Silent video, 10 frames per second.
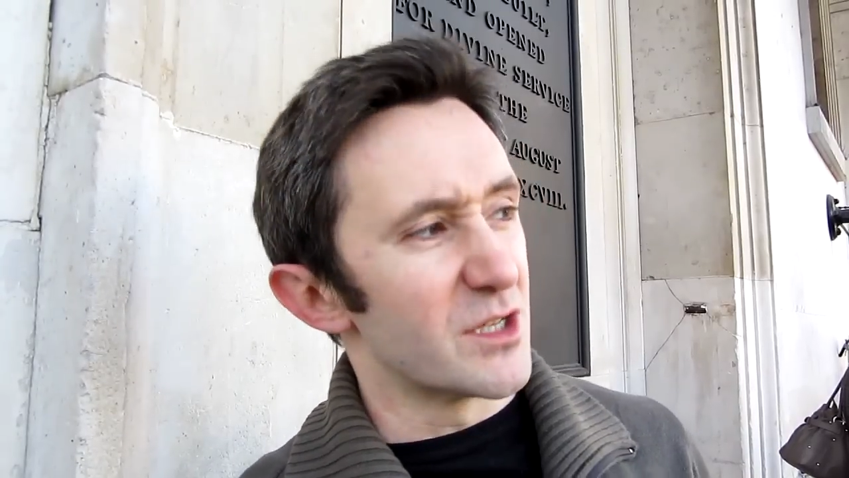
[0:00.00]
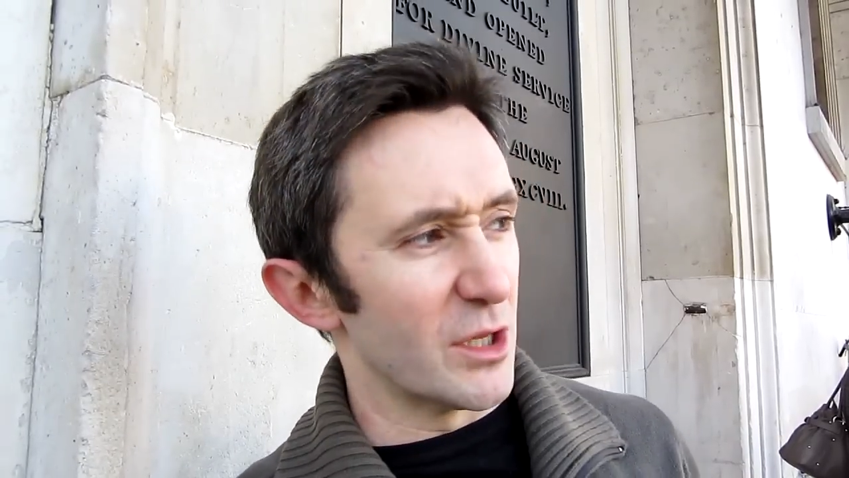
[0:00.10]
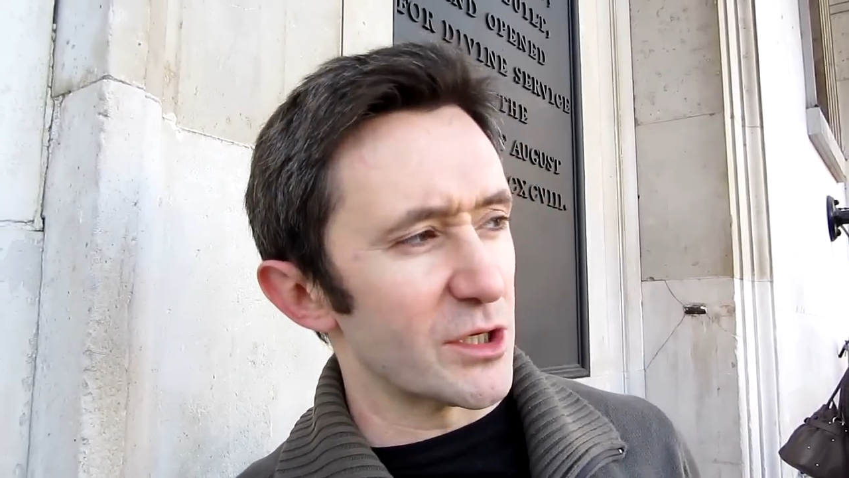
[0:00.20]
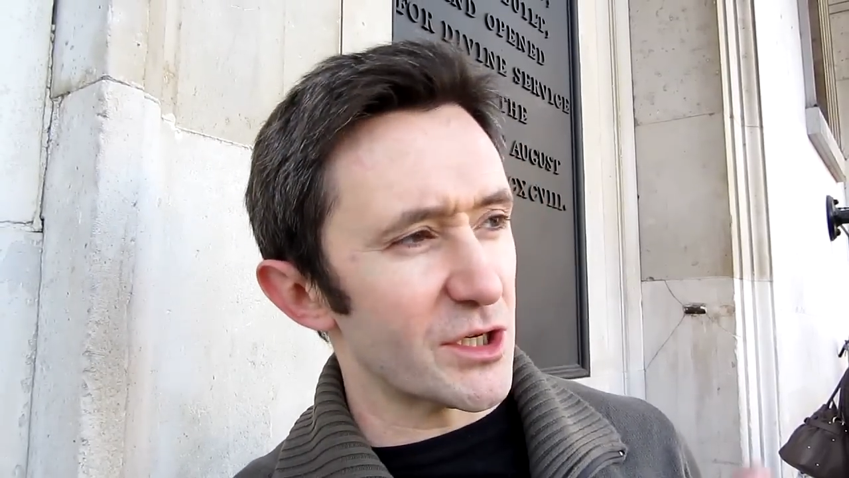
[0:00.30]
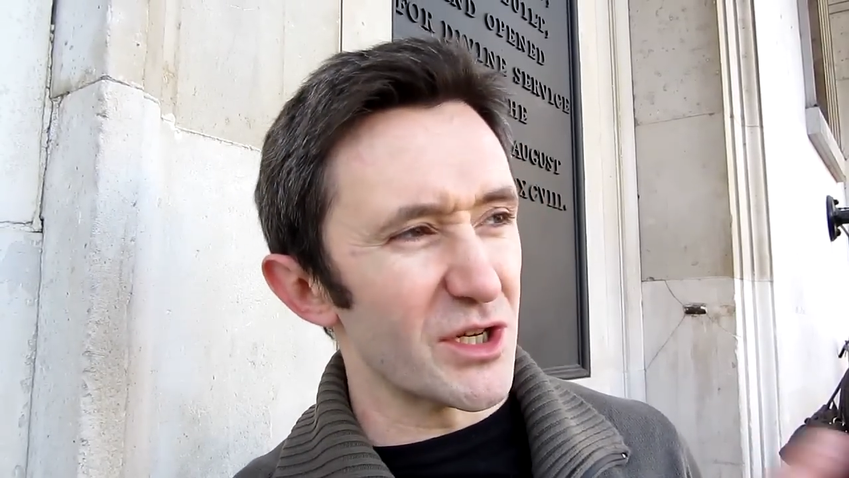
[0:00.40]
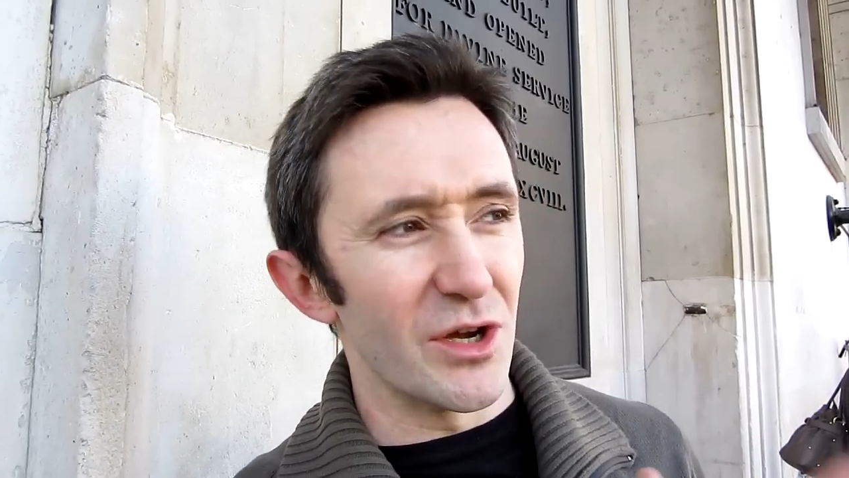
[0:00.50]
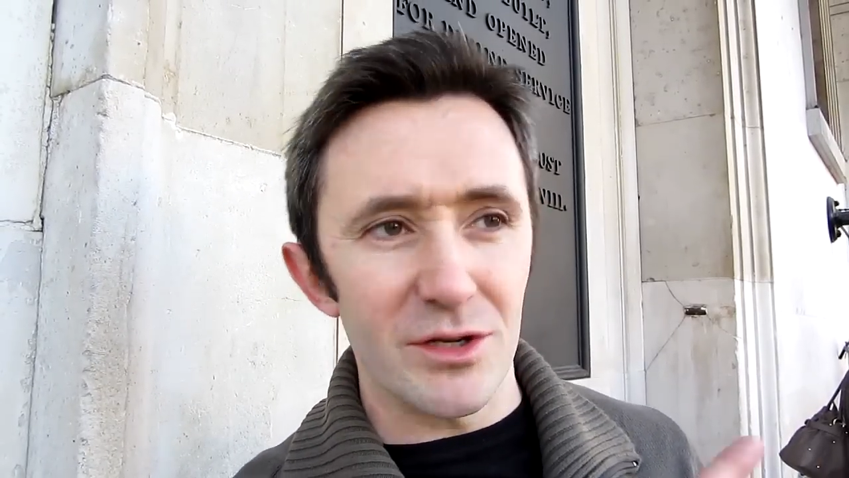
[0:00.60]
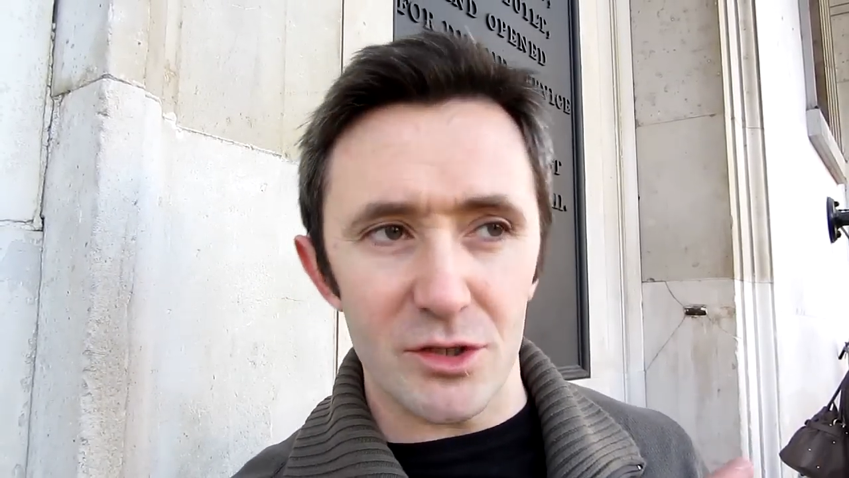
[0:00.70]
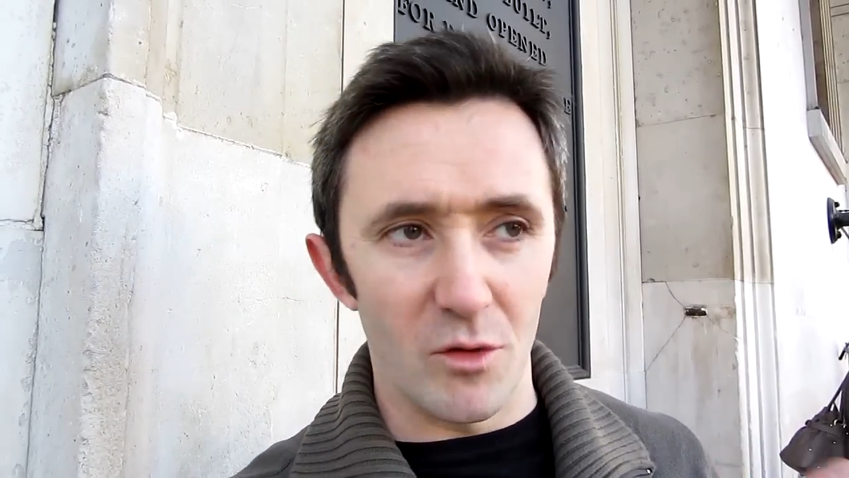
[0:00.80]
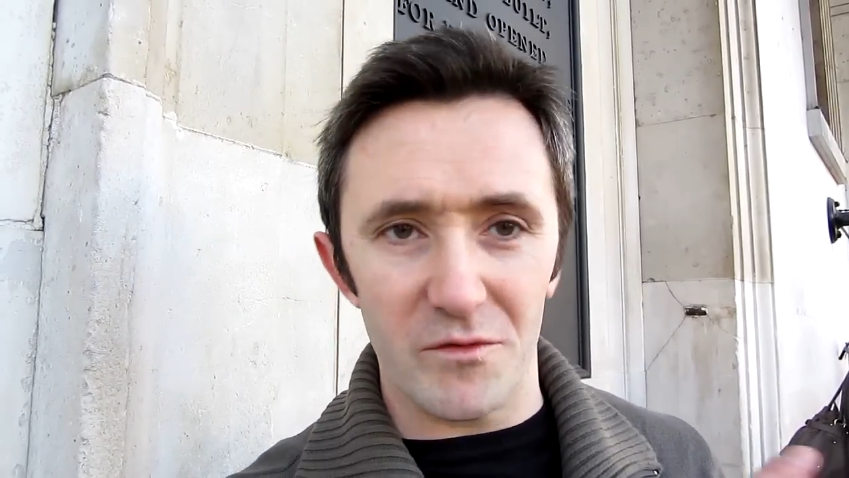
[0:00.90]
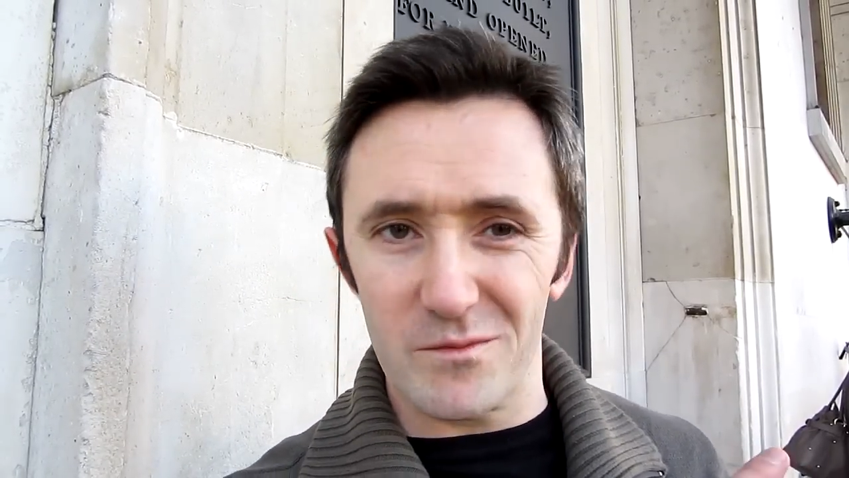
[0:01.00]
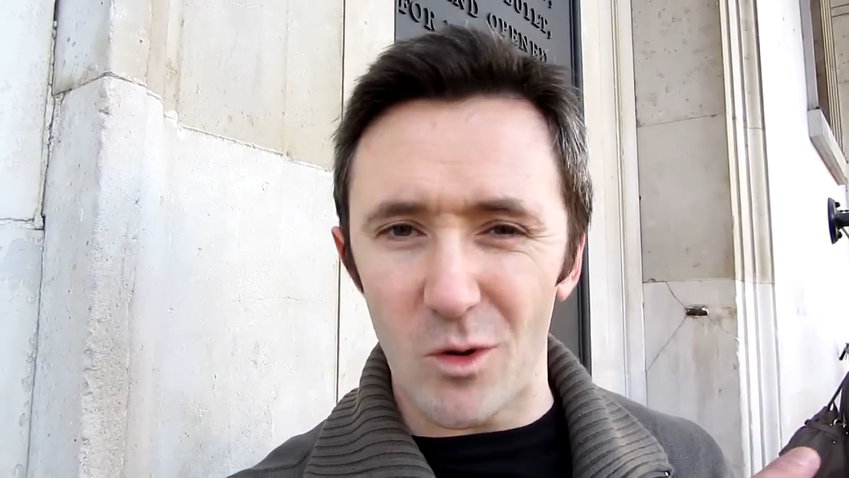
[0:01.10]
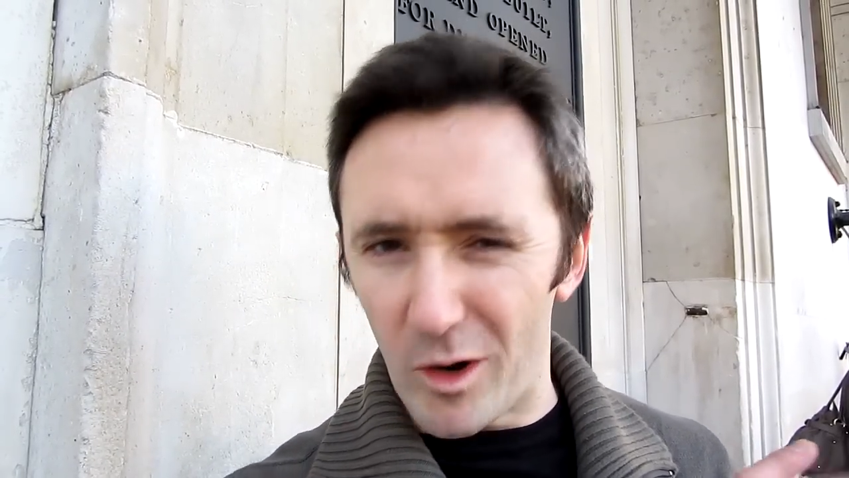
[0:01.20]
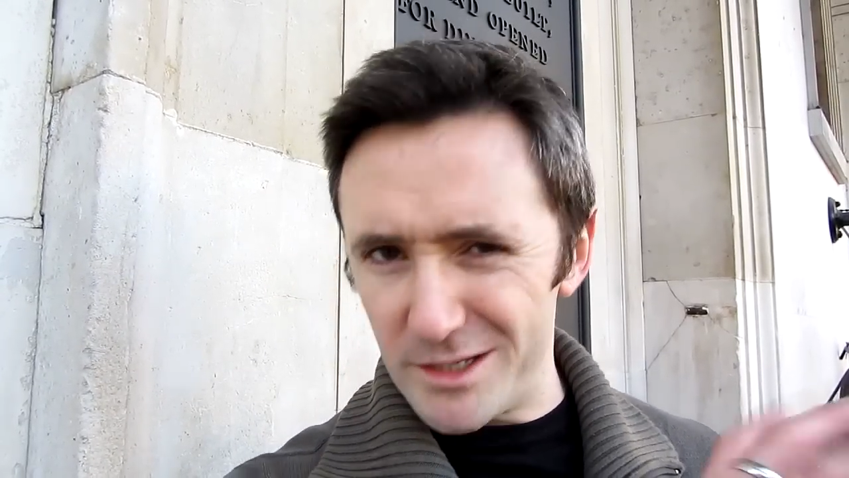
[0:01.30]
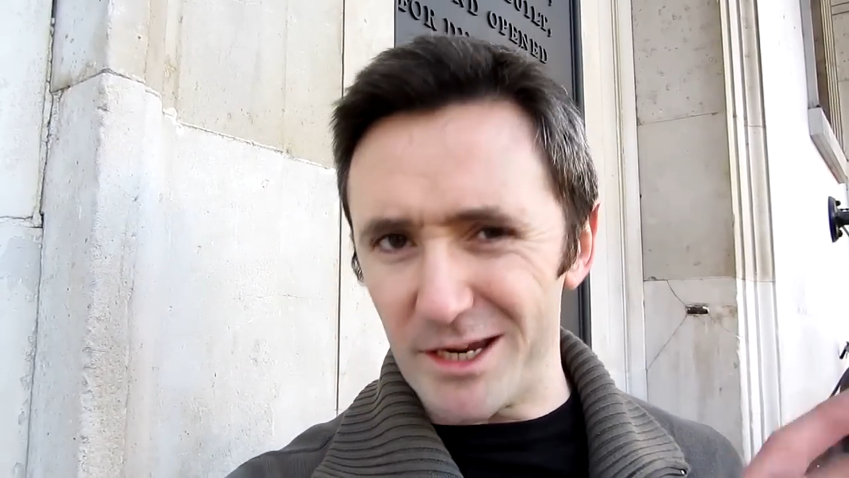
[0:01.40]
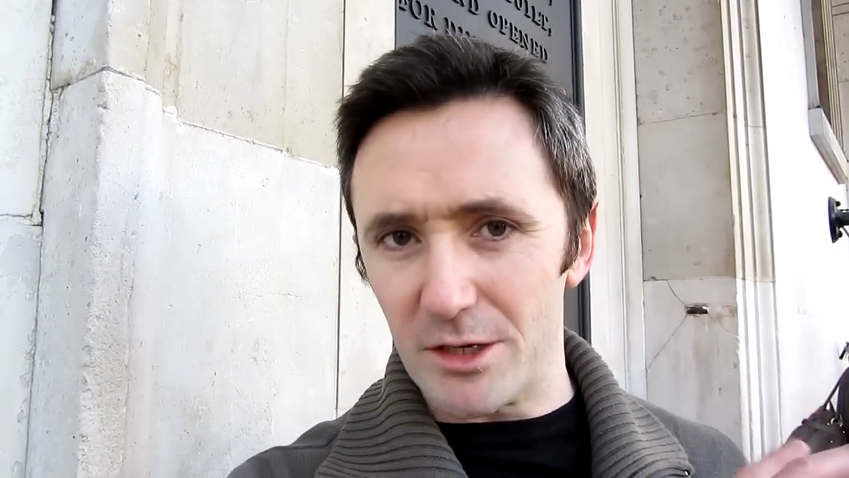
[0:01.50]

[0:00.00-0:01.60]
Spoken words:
so there's a certain sort of quality